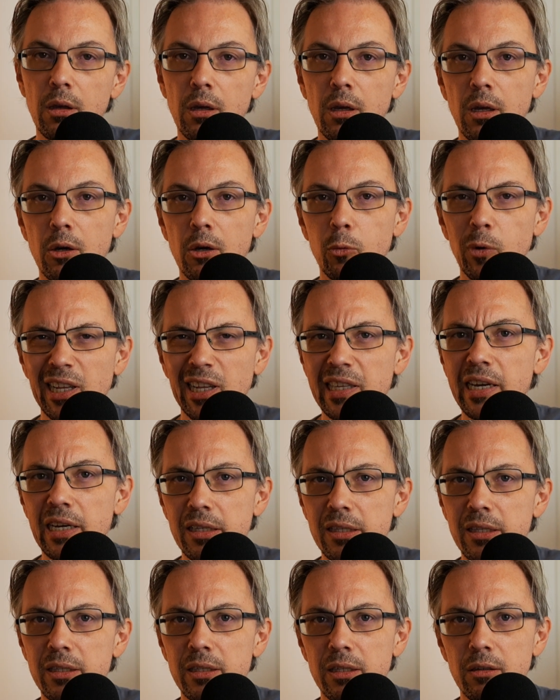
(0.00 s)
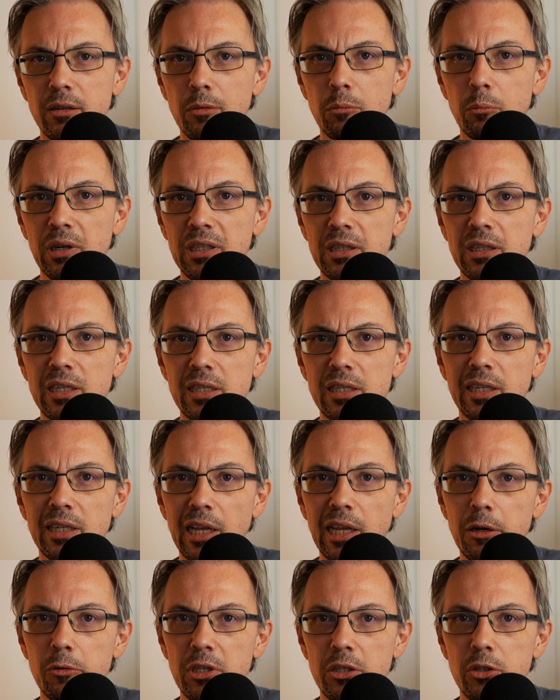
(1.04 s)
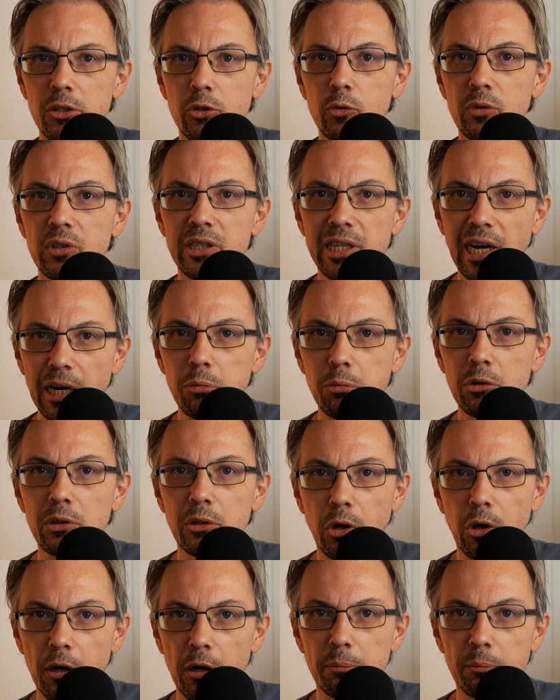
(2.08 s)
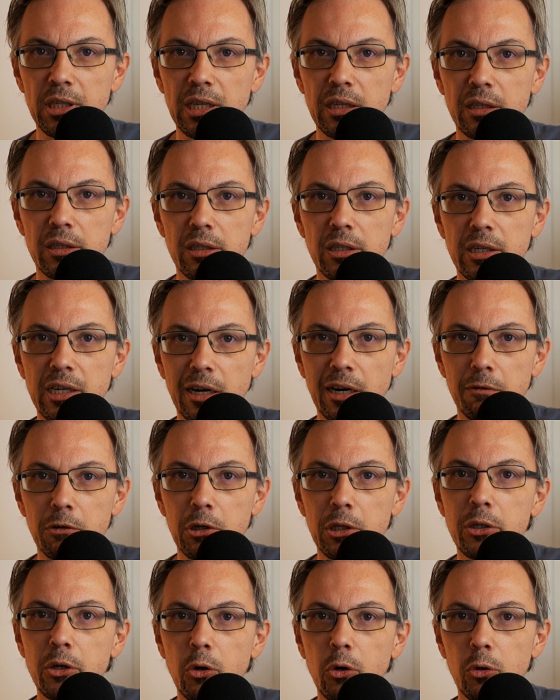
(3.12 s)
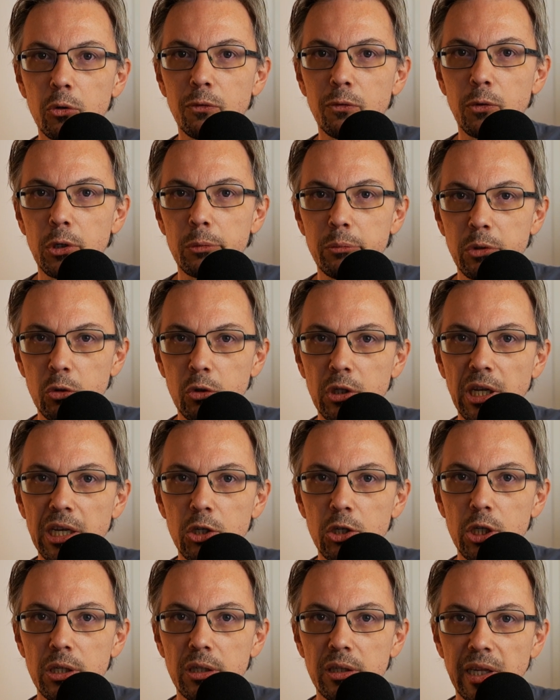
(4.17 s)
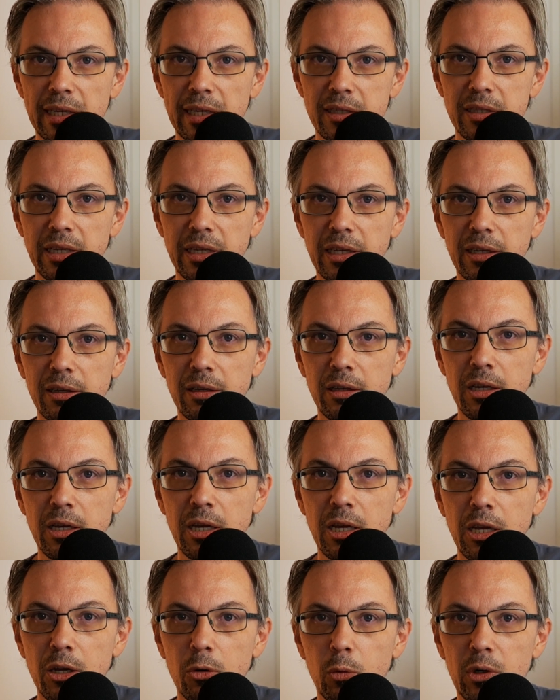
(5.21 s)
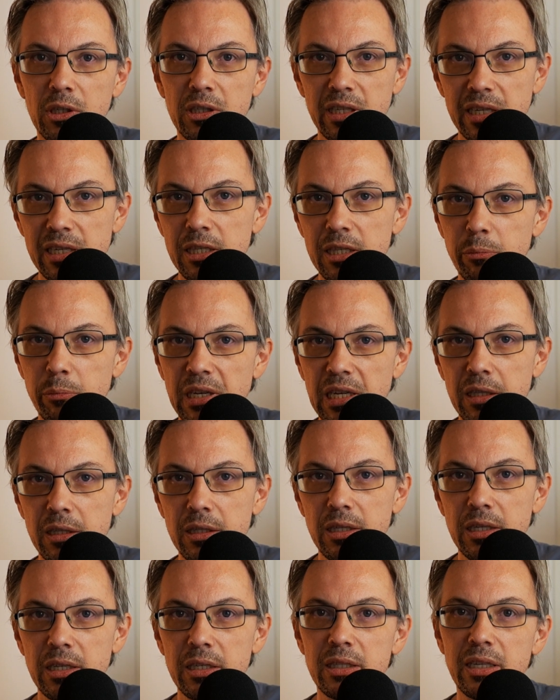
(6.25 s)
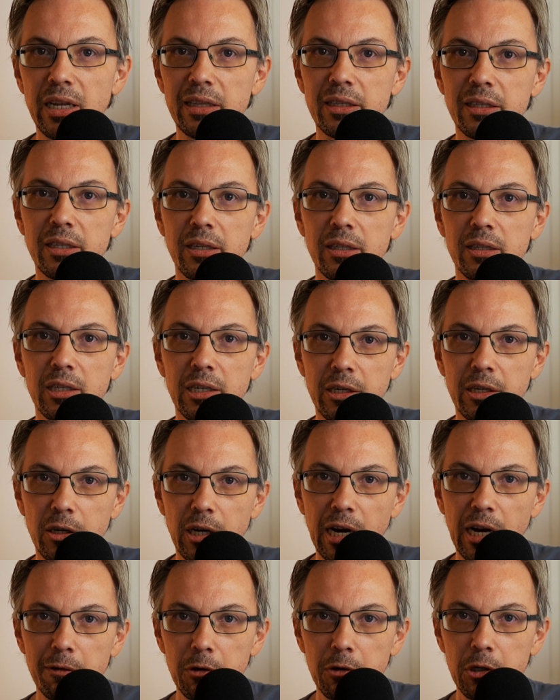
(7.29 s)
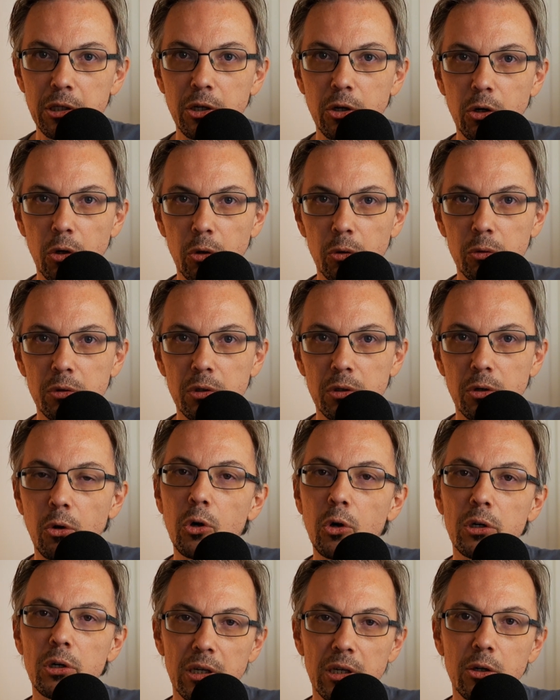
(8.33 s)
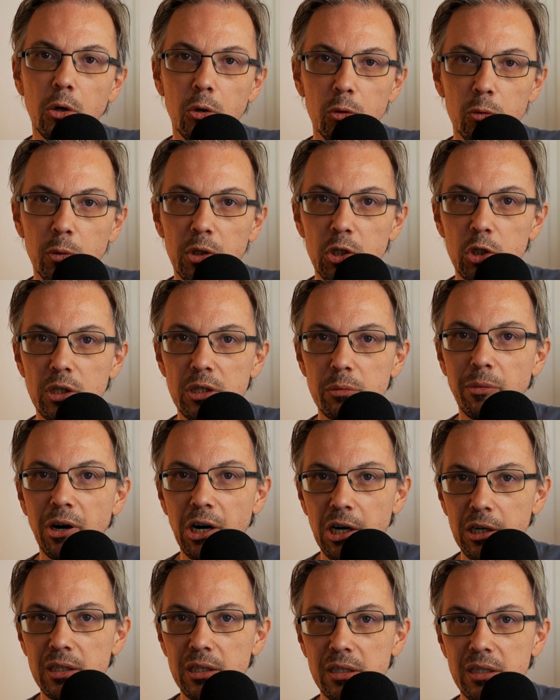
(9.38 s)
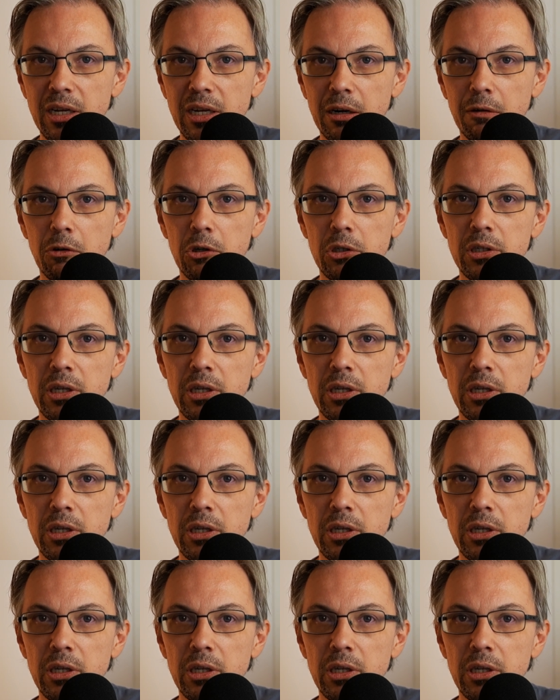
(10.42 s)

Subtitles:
Well, yes, but this allows us to double opt in the covered code for mutation testing. What this means is that the covered code, or the code which is marked as covered,